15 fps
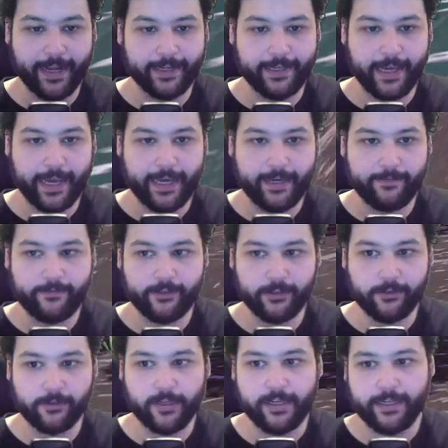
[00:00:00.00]
Cave.
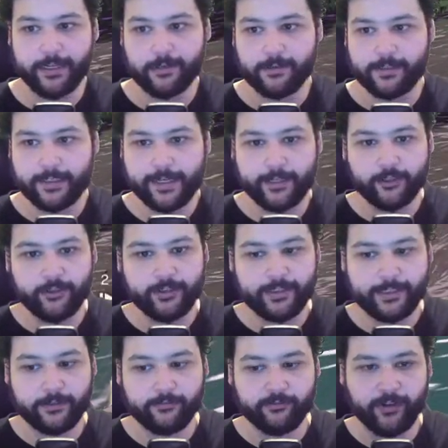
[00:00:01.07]
So here's the
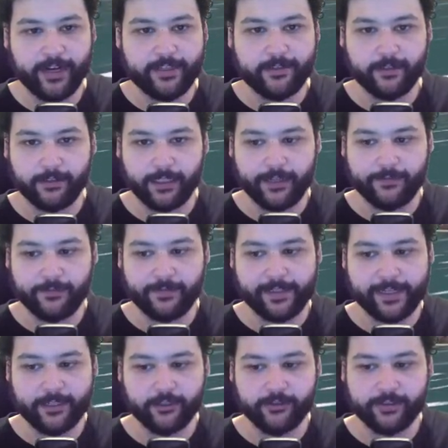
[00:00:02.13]
entrance, and right to the left of the
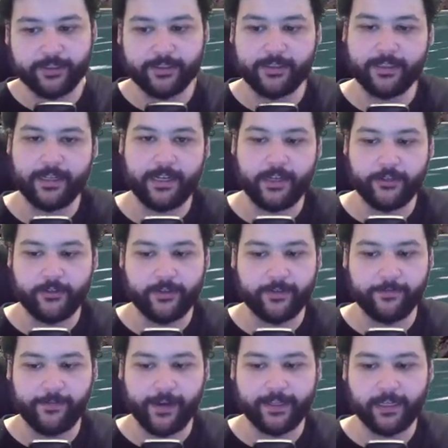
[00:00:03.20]
entrance you
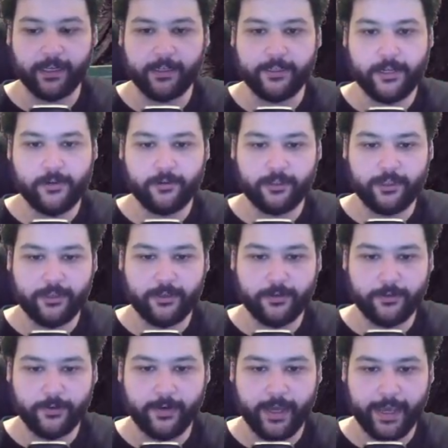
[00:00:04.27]
can find Unknown
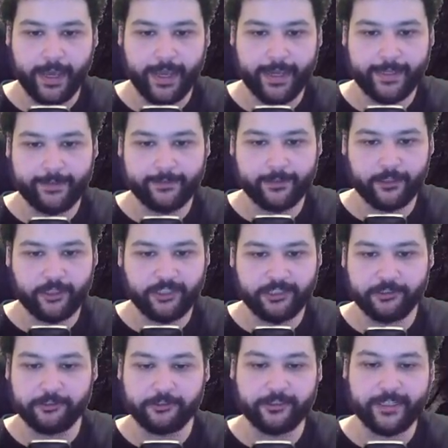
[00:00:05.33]
Q hanging on the
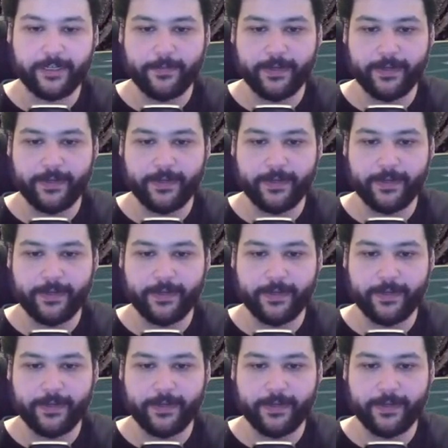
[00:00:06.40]
tree, being a